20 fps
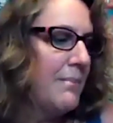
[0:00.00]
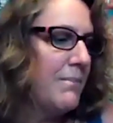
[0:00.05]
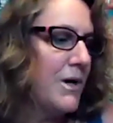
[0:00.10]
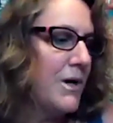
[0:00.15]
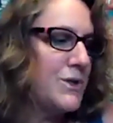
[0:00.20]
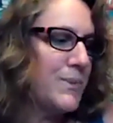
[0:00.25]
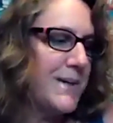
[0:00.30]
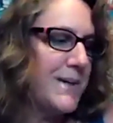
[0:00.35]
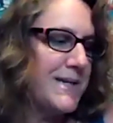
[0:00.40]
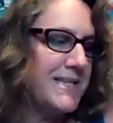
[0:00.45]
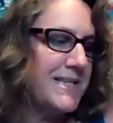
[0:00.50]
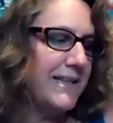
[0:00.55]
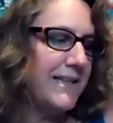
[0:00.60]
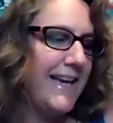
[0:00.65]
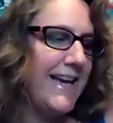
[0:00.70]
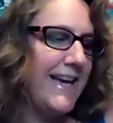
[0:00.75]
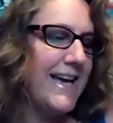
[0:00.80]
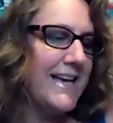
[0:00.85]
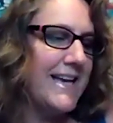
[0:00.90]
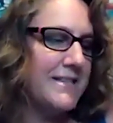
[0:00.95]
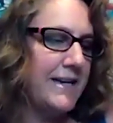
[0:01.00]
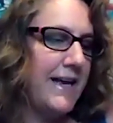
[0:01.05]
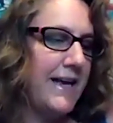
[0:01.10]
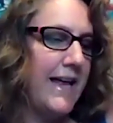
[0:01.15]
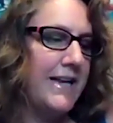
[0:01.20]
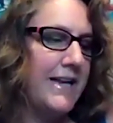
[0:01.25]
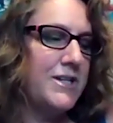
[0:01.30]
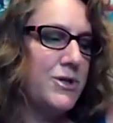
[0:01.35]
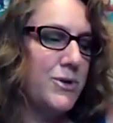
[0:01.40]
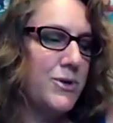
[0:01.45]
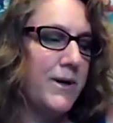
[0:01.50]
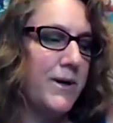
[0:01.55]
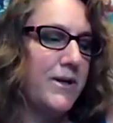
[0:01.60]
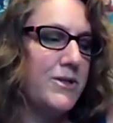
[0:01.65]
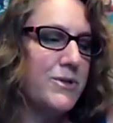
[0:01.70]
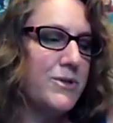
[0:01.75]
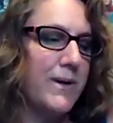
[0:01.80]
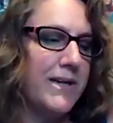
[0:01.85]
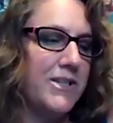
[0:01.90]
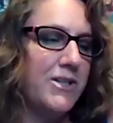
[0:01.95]
Most recently as an
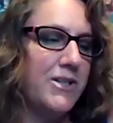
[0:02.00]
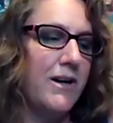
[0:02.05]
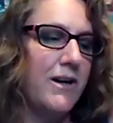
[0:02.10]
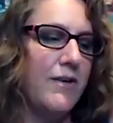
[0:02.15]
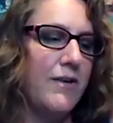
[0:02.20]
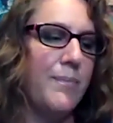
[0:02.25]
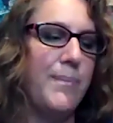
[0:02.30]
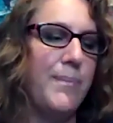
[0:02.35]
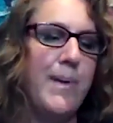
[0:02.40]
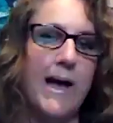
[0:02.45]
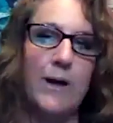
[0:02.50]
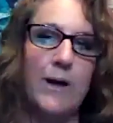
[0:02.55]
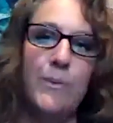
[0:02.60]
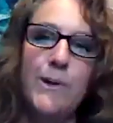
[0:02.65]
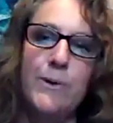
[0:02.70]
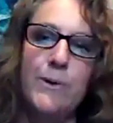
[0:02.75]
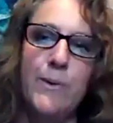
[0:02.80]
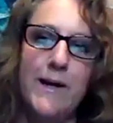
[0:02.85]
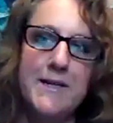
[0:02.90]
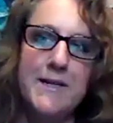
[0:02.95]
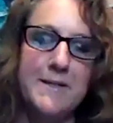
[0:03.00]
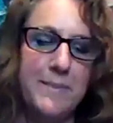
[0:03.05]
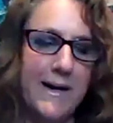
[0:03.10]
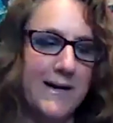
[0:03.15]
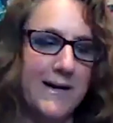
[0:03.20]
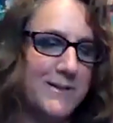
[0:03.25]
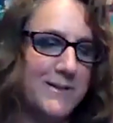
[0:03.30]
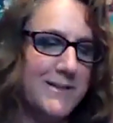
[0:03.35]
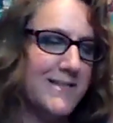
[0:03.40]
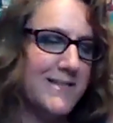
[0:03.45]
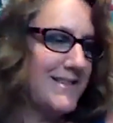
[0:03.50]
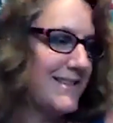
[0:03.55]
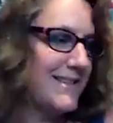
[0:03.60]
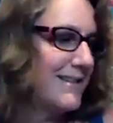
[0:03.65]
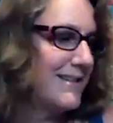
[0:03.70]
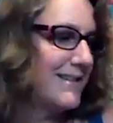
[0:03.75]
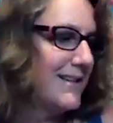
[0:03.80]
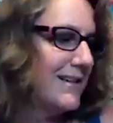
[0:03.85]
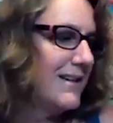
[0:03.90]
editorial director of Penguin Random House.